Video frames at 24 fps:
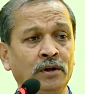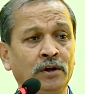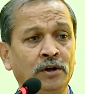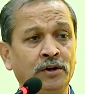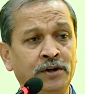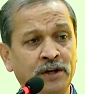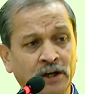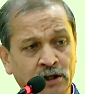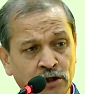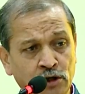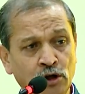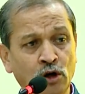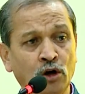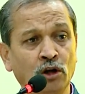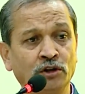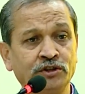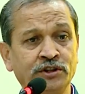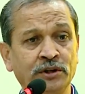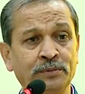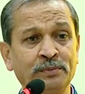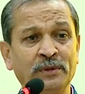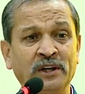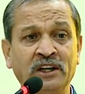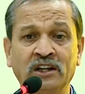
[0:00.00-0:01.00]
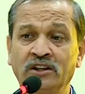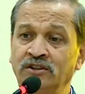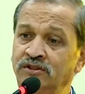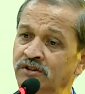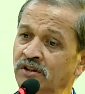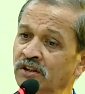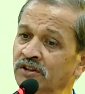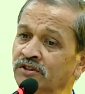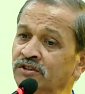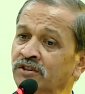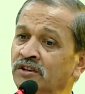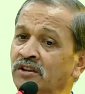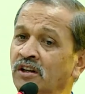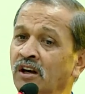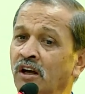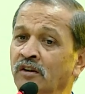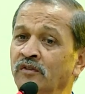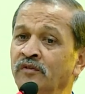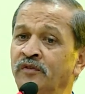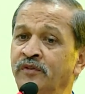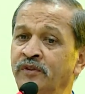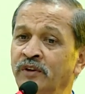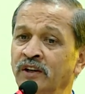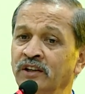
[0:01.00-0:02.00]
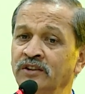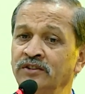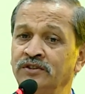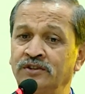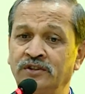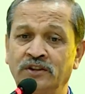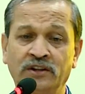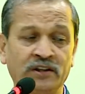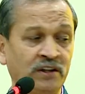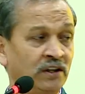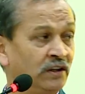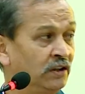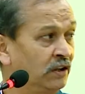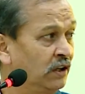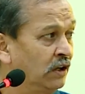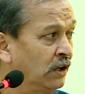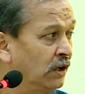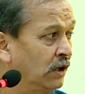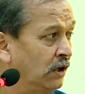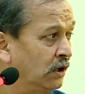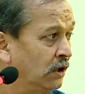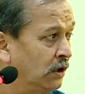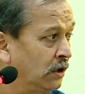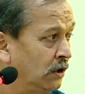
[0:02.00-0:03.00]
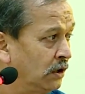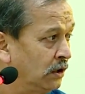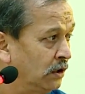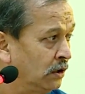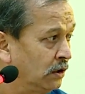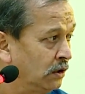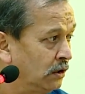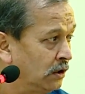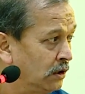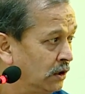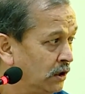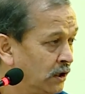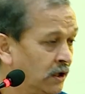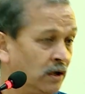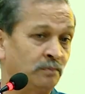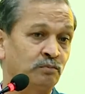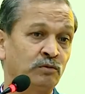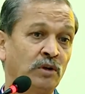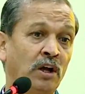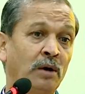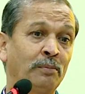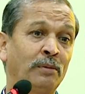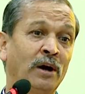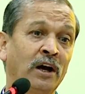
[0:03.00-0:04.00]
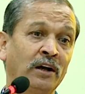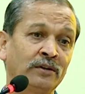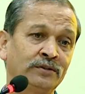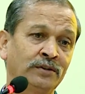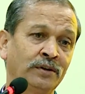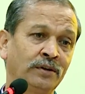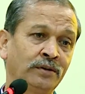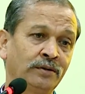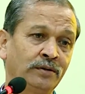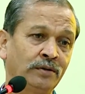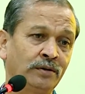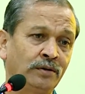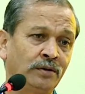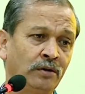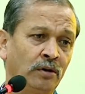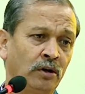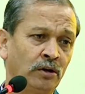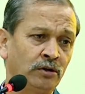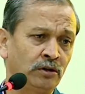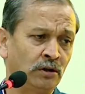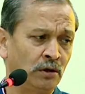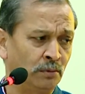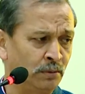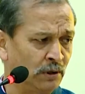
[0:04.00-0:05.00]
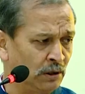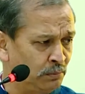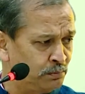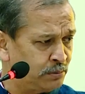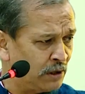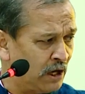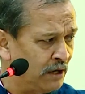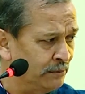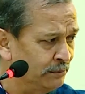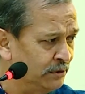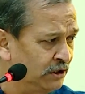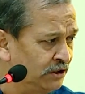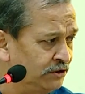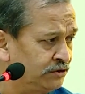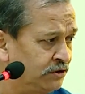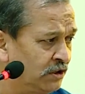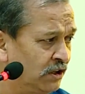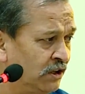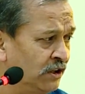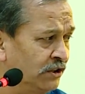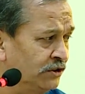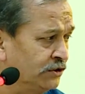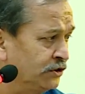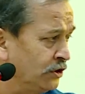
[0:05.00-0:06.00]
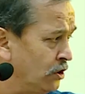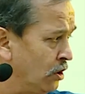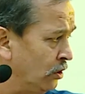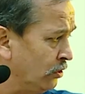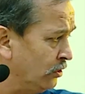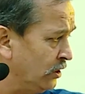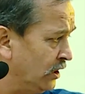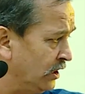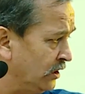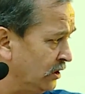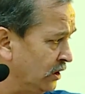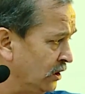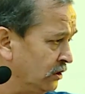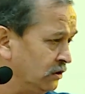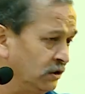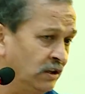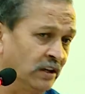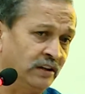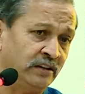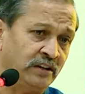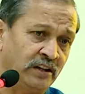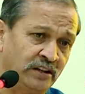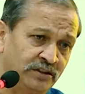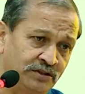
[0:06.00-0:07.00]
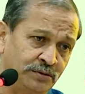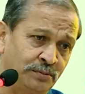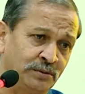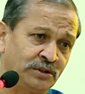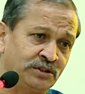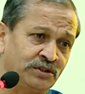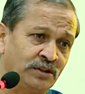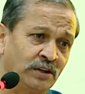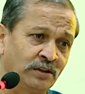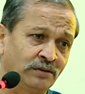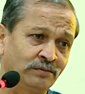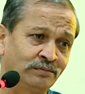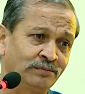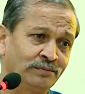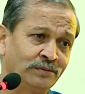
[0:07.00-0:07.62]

Technology Ministers Conference in Ahmedabad. Honorable Prime Minister has inaugurated that exhibition.